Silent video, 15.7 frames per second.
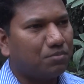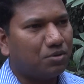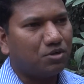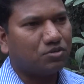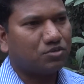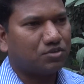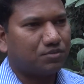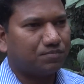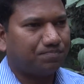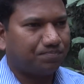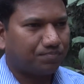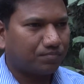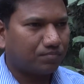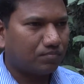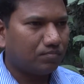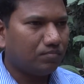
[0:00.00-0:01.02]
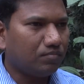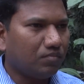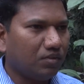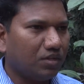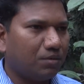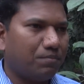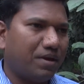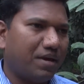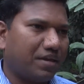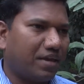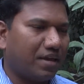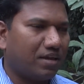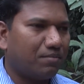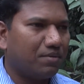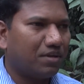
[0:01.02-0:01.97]
books in my
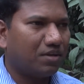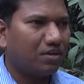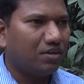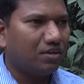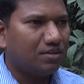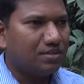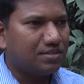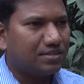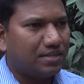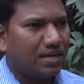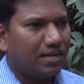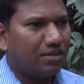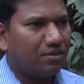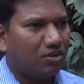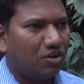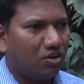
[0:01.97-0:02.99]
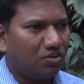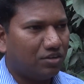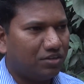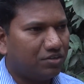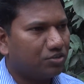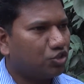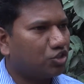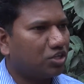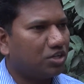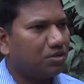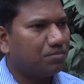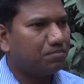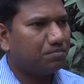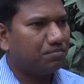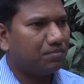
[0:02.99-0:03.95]
academic side on
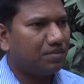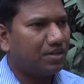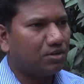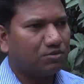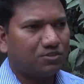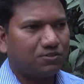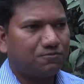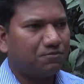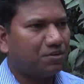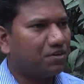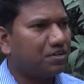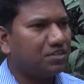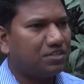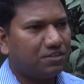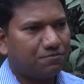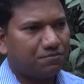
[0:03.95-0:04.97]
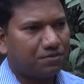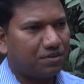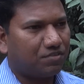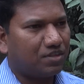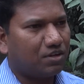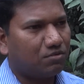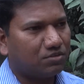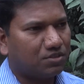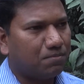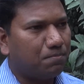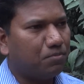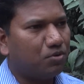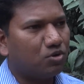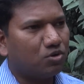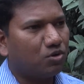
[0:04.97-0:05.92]
leadership that was very different. That was a
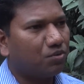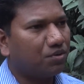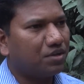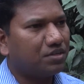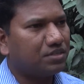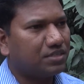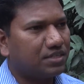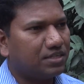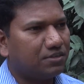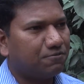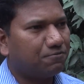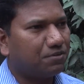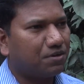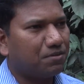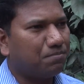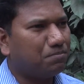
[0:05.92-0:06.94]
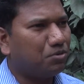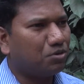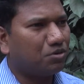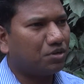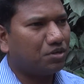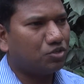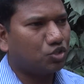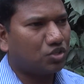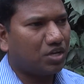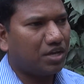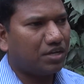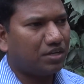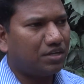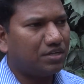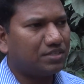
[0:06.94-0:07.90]
book-oriented, very bookish
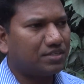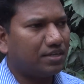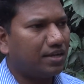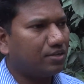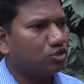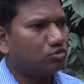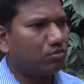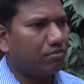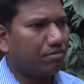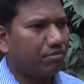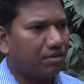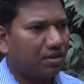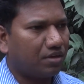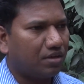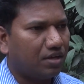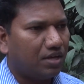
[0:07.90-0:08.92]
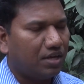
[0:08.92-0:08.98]
and intellectual thing.